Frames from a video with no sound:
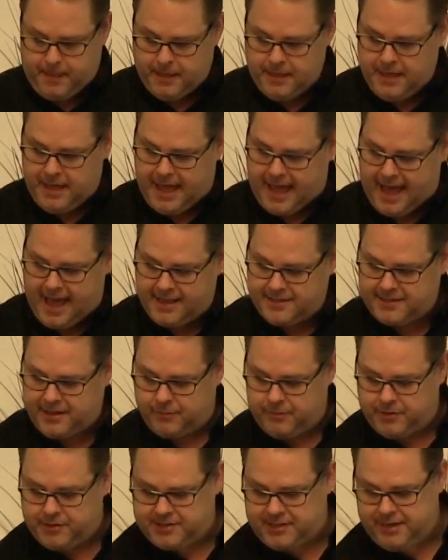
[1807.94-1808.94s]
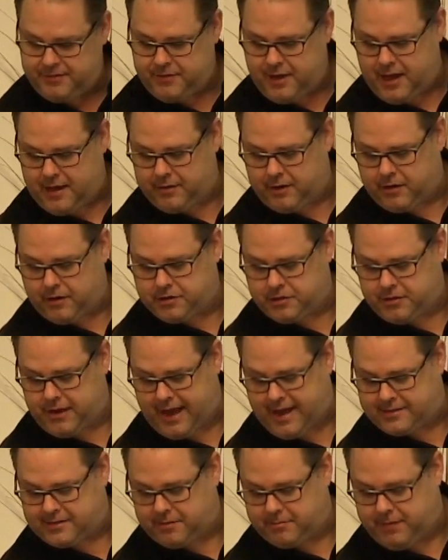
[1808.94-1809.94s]
You ask and receive not because you
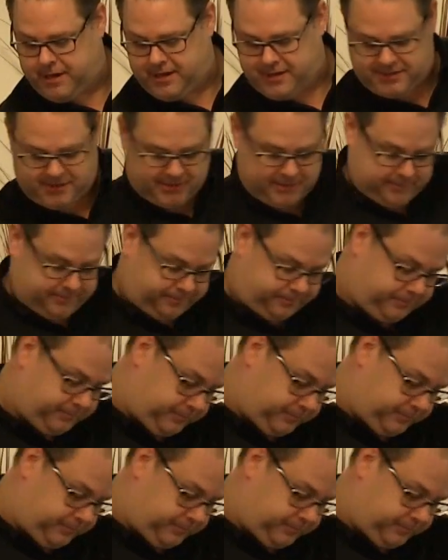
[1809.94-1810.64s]
ask amiss